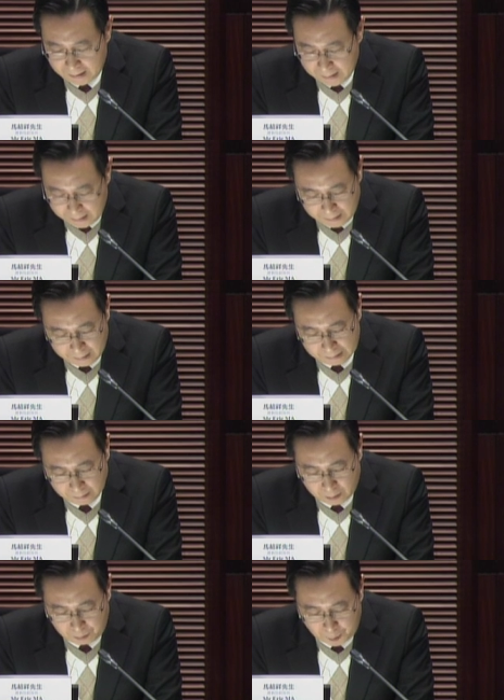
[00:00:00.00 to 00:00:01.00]

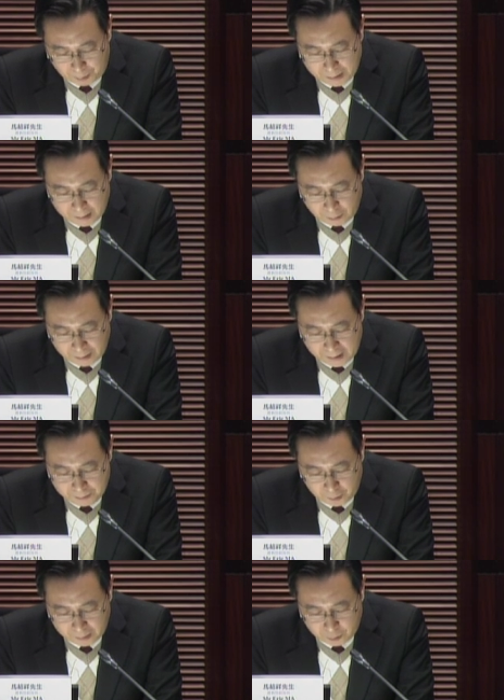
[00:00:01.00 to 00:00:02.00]
government um,
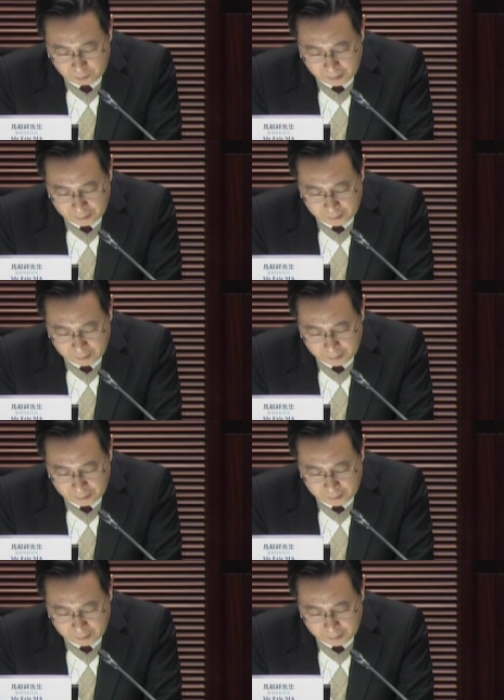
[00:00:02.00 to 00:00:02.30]
money,